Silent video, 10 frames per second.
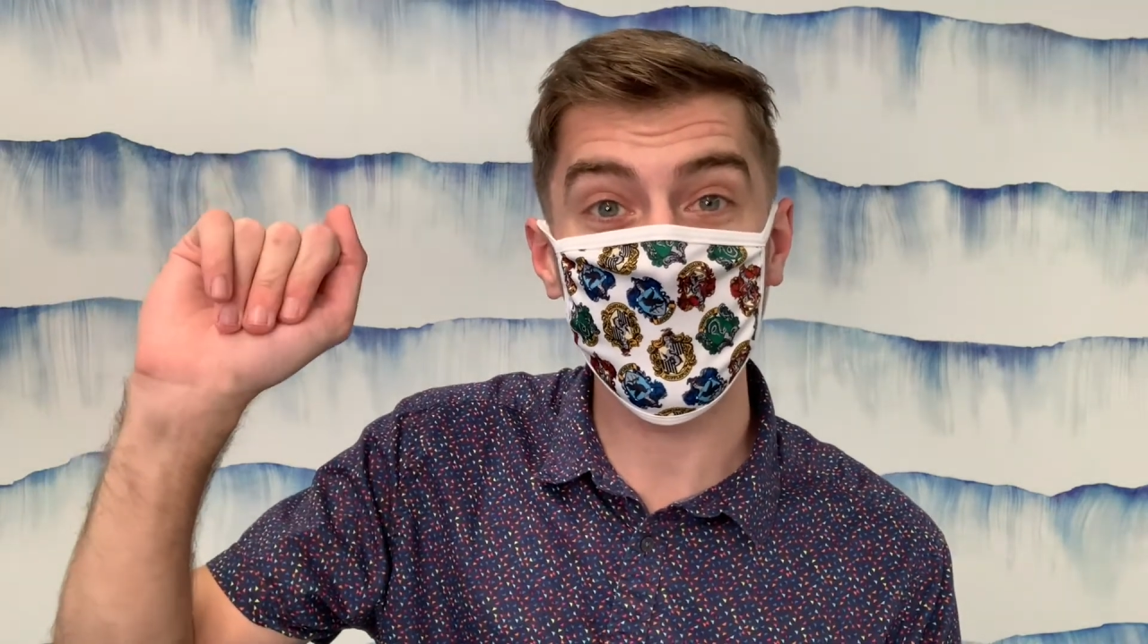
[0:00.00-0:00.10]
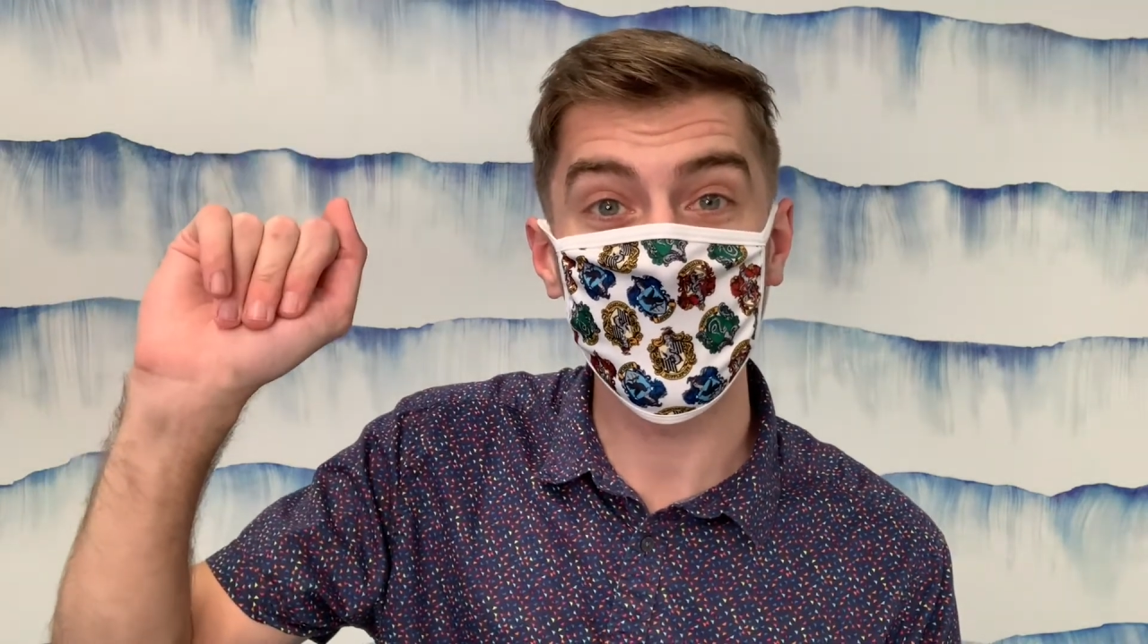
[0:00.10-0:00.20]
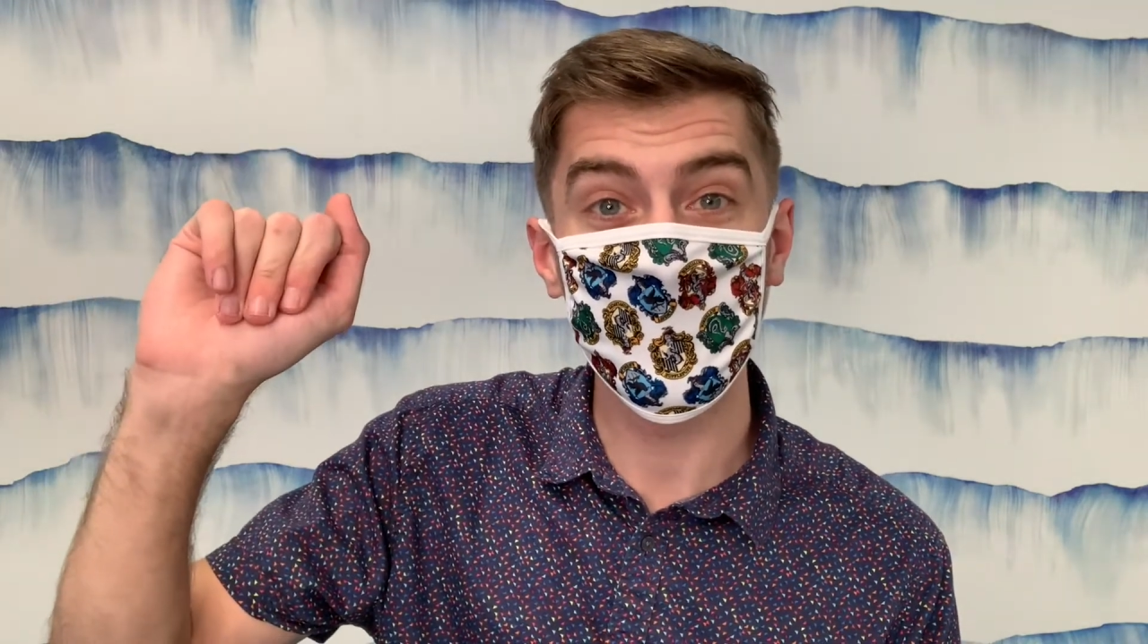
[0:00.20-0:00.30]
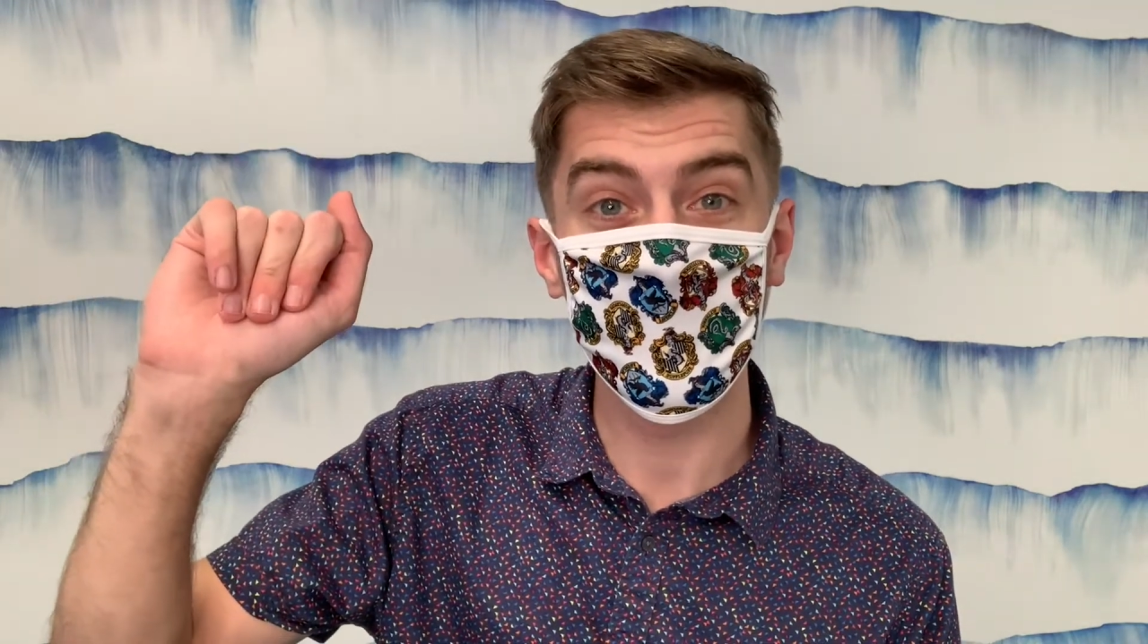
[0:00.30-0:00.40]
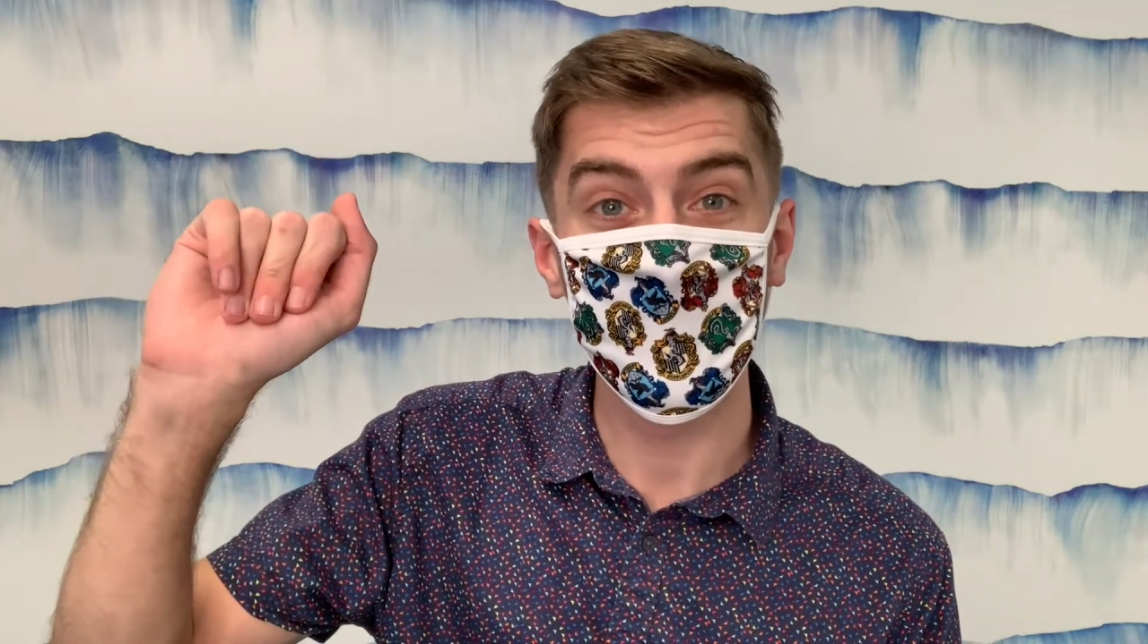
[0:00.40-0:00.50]

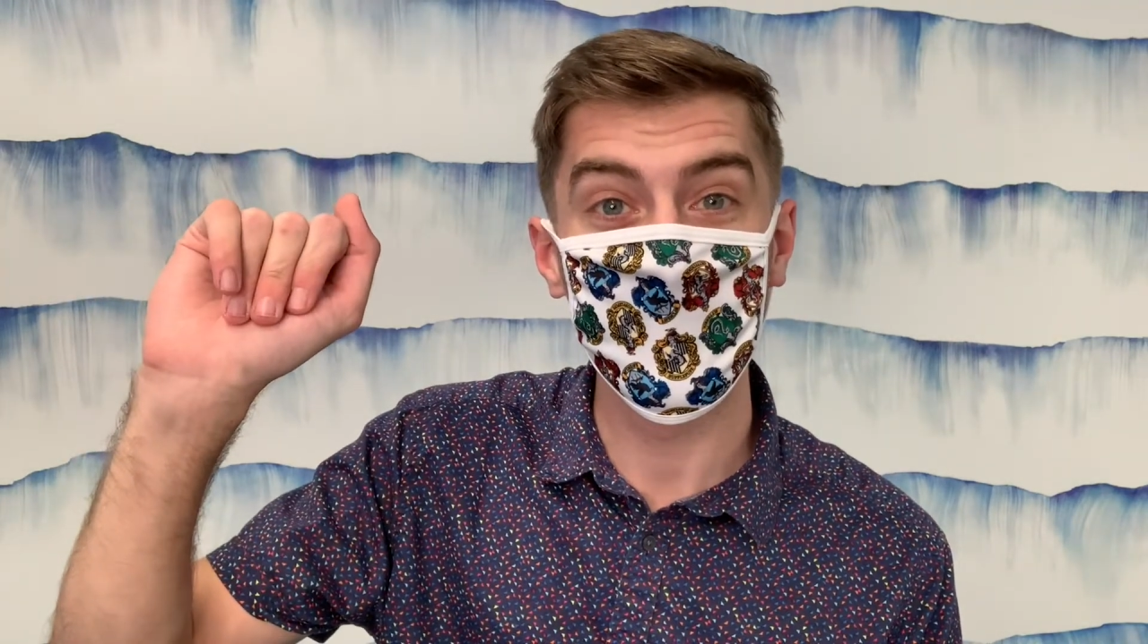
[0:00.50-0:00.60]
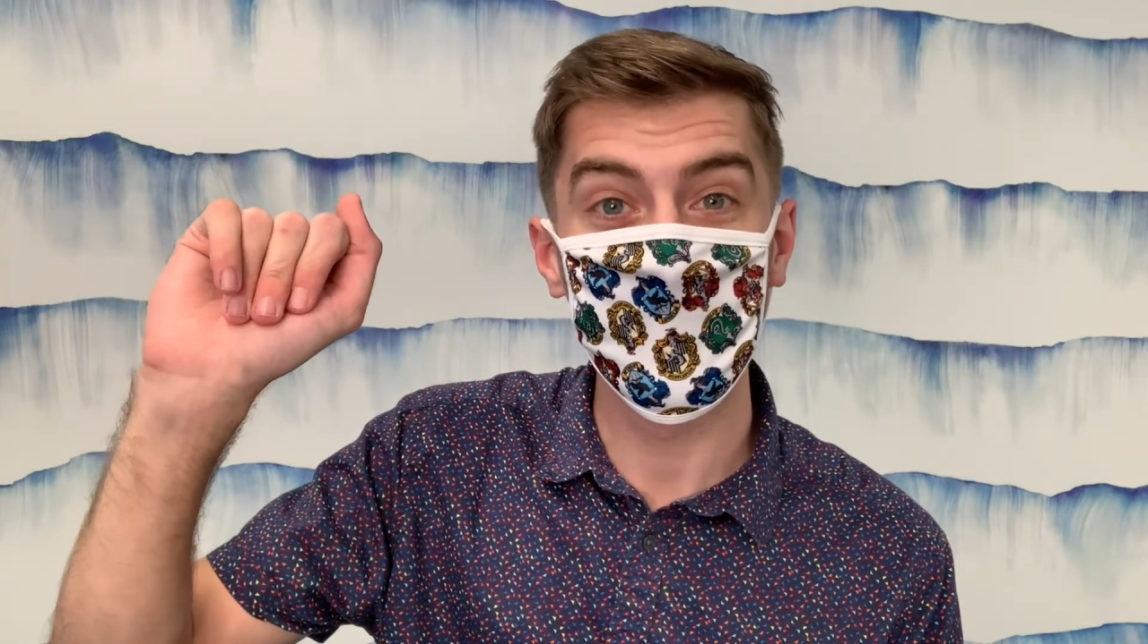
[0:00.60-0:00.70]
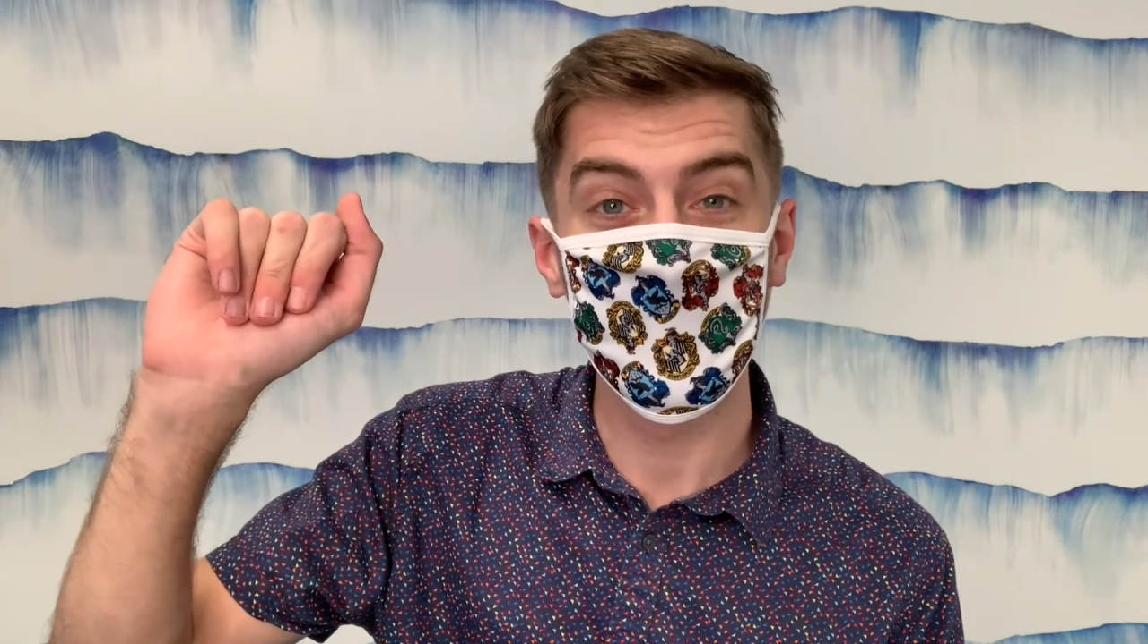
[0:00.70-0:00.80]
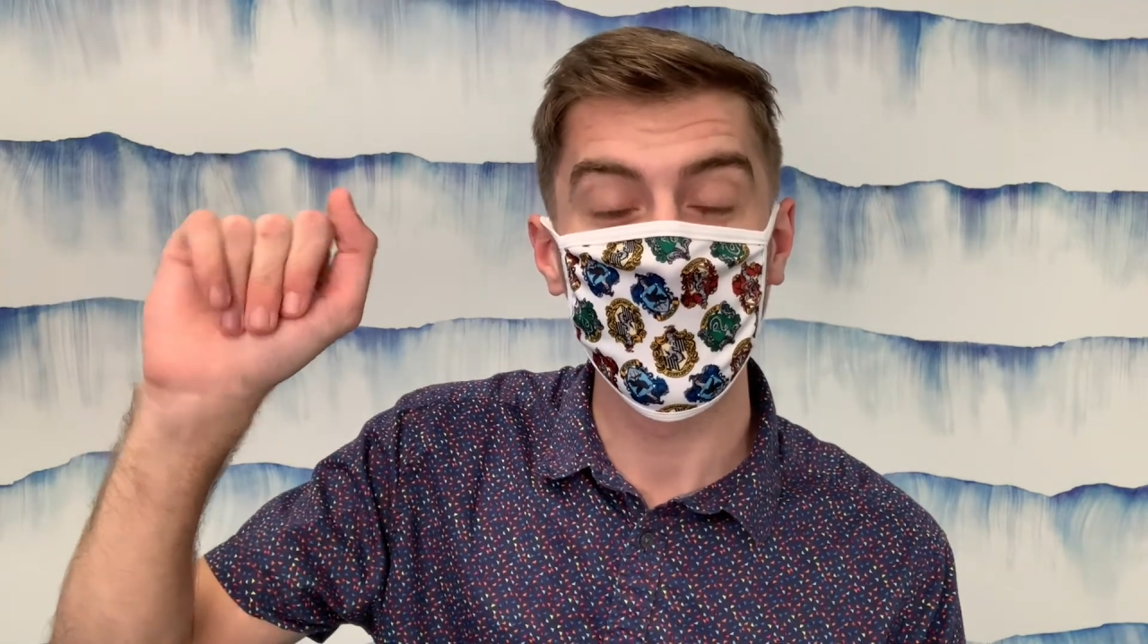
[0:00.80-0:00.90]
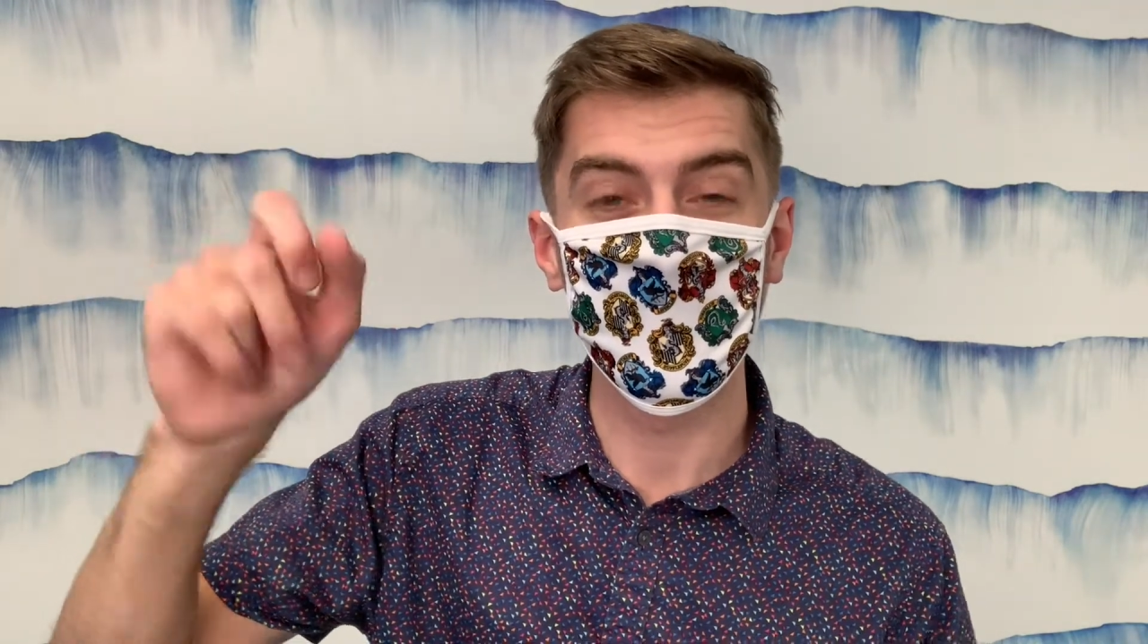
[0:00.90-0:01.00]

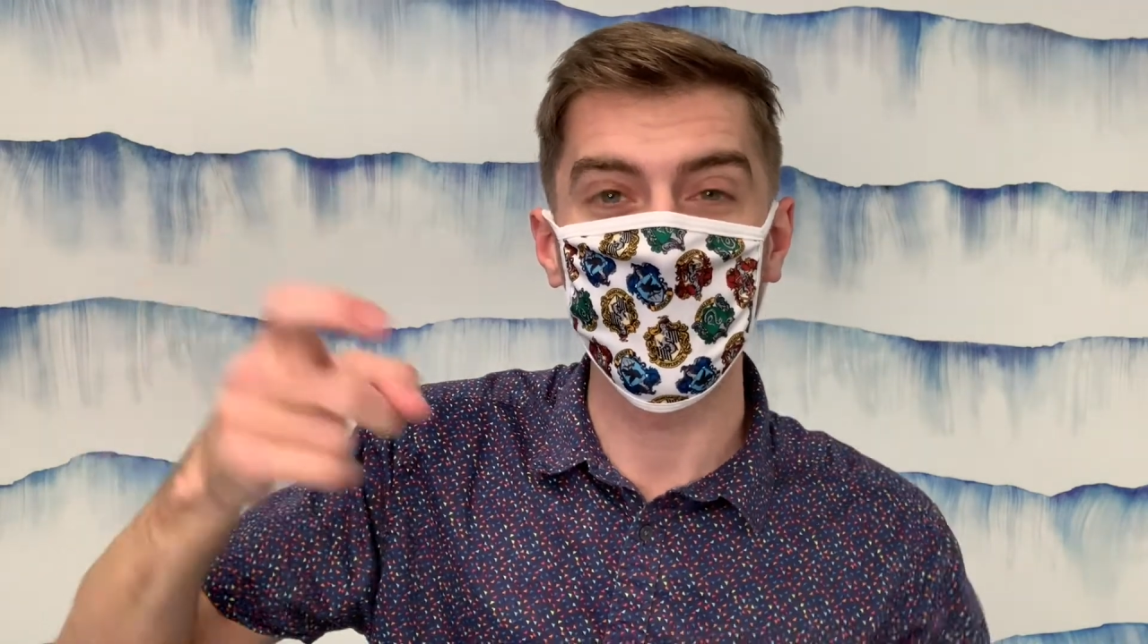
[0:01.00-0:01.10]
Do